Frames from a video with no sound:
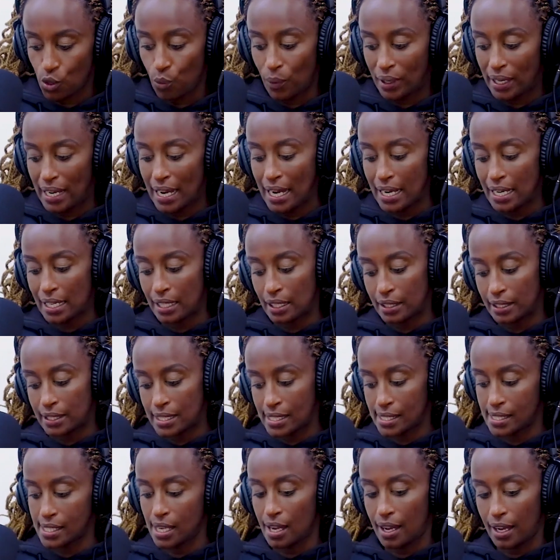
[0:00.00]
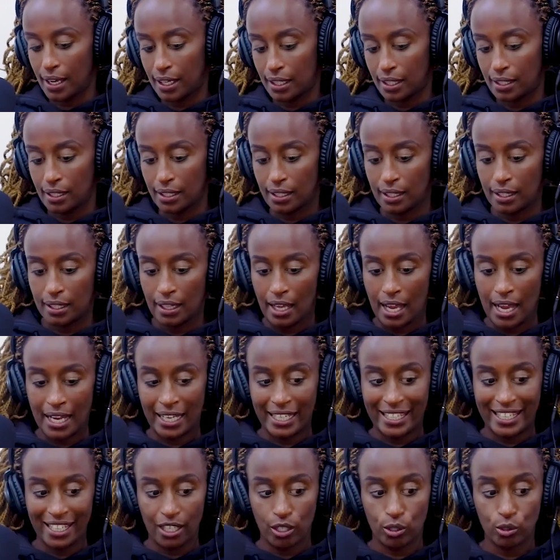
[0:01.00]
So when I design a
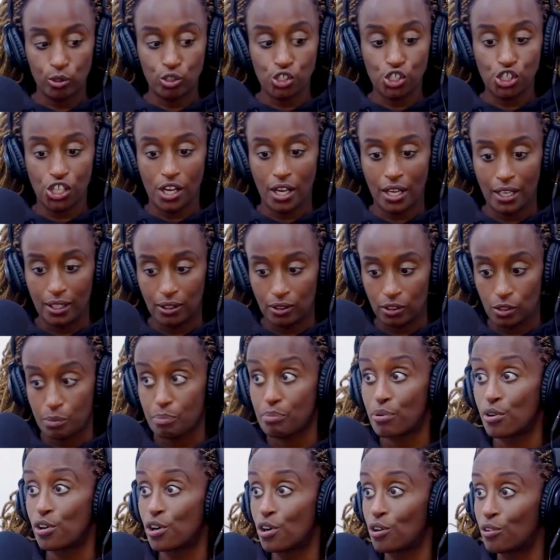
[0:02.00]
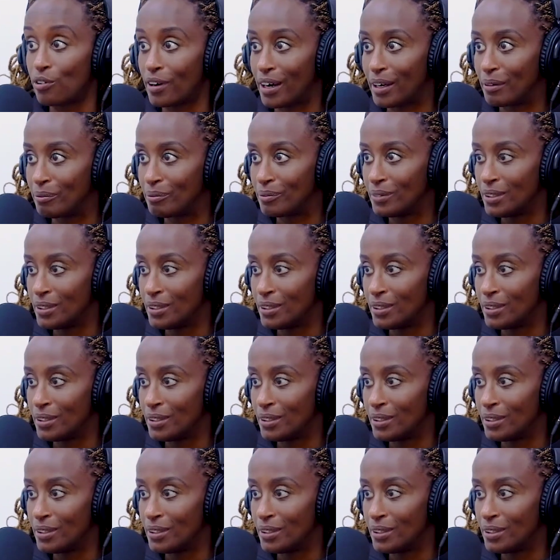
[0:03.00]
girl-child program,